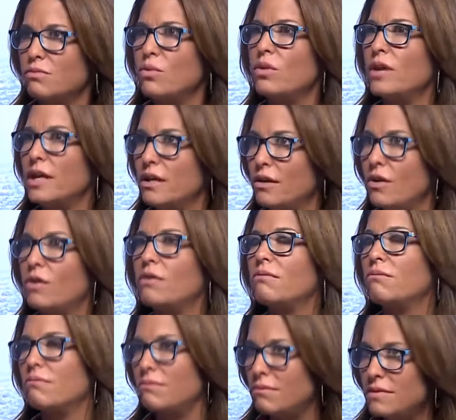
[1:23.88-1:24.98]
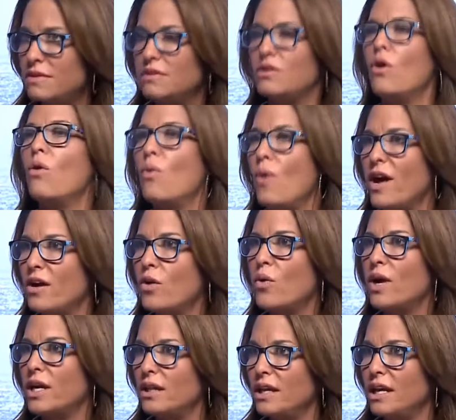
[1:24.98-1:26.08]
will go away
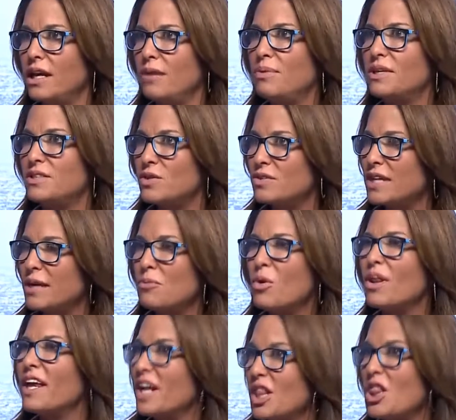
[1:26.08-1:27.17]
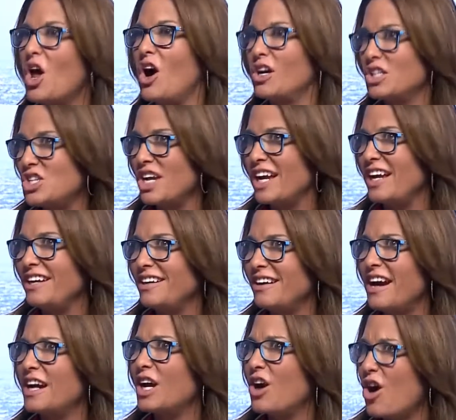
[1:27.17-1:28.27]
quickly, but so it's like more like a long chain
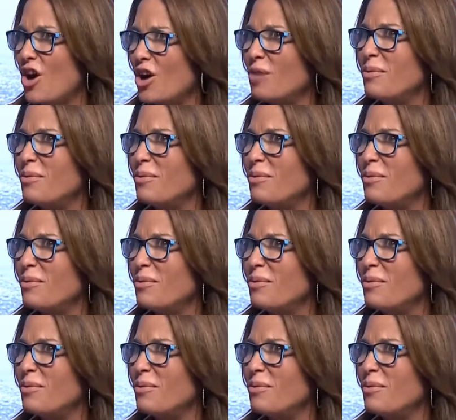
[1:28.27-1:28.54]
kind of carb.